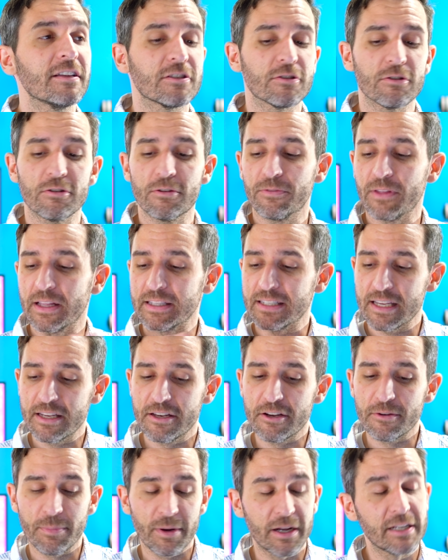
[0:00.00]
So if that's in
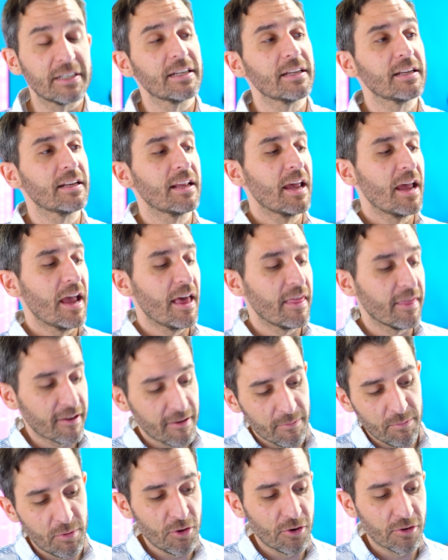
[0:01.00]
your budget and the
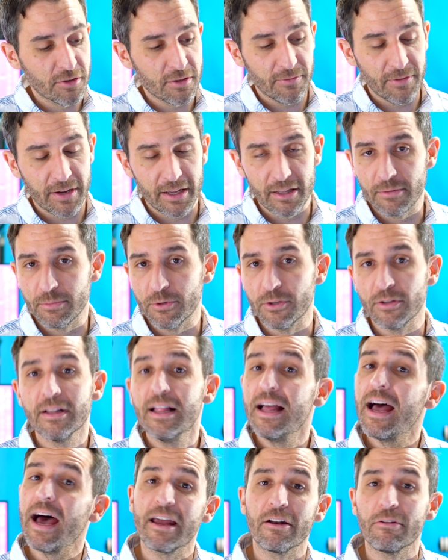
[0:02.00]
computer's available,
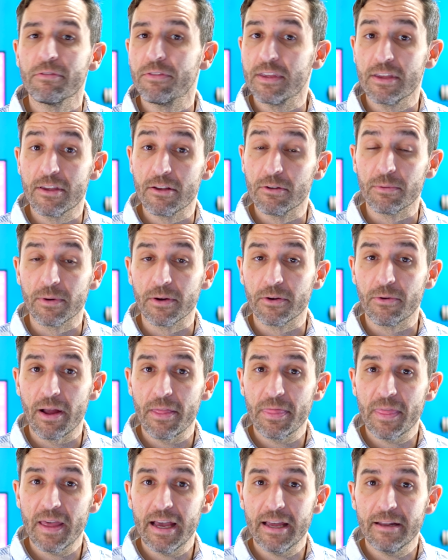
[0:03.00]
I don't think you'll
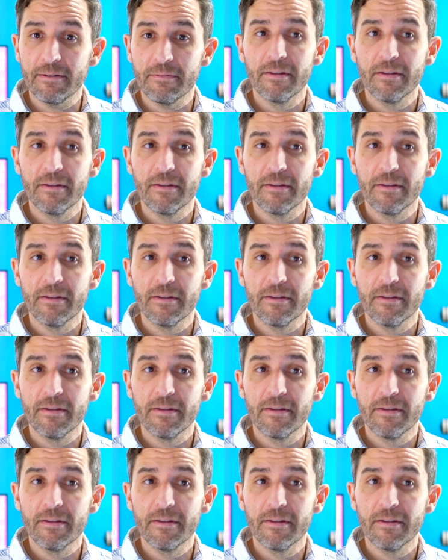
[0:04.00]
regret that.